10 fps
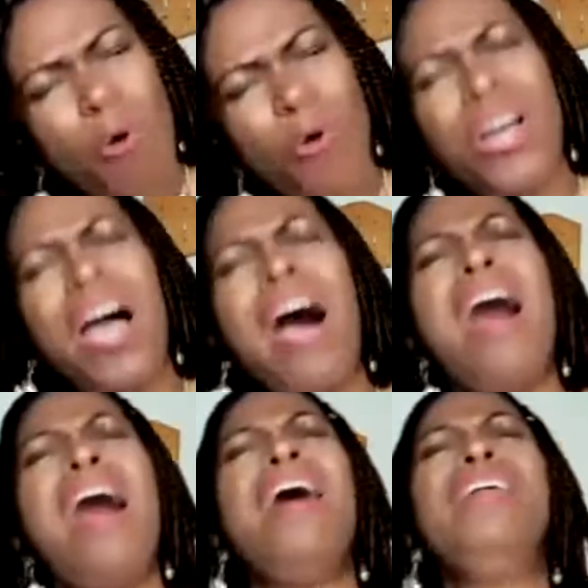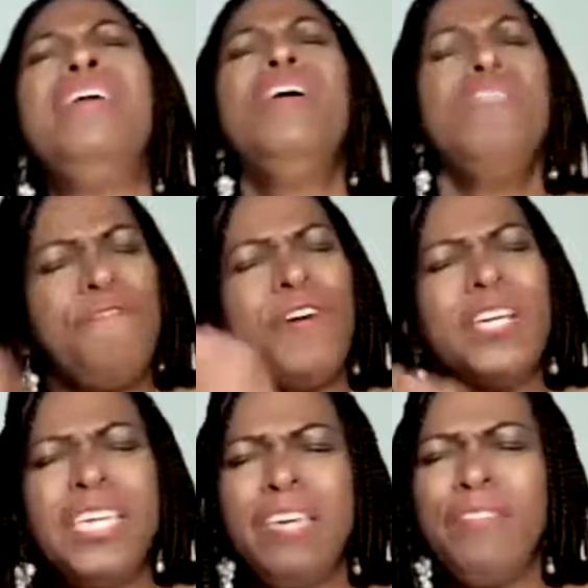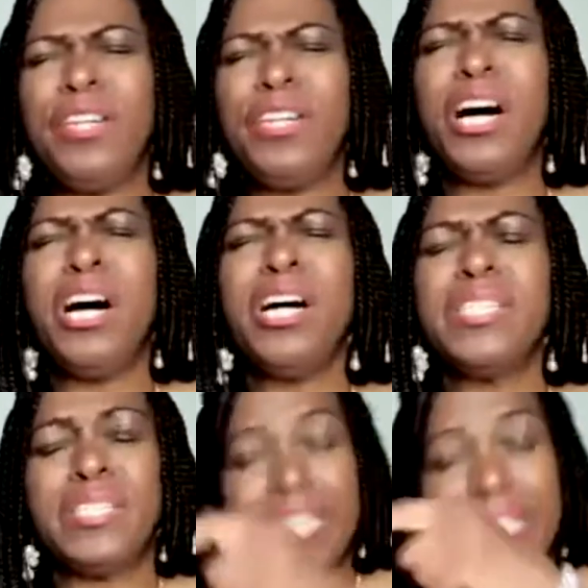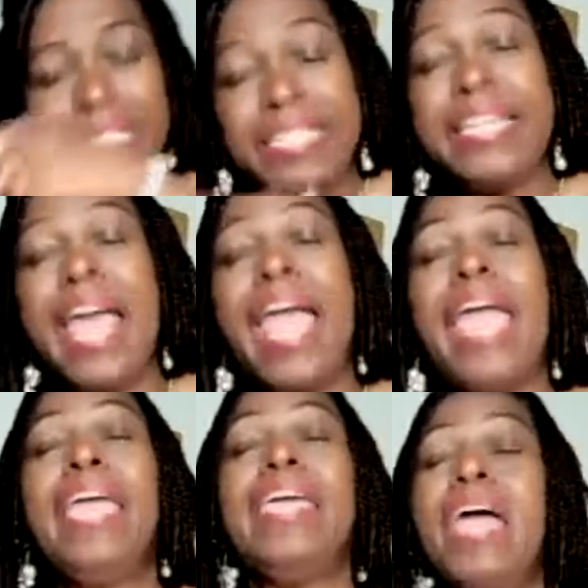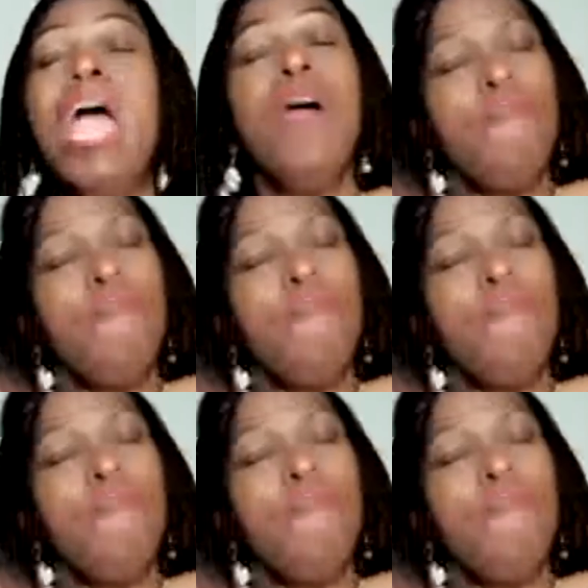oh God, for giving us this day,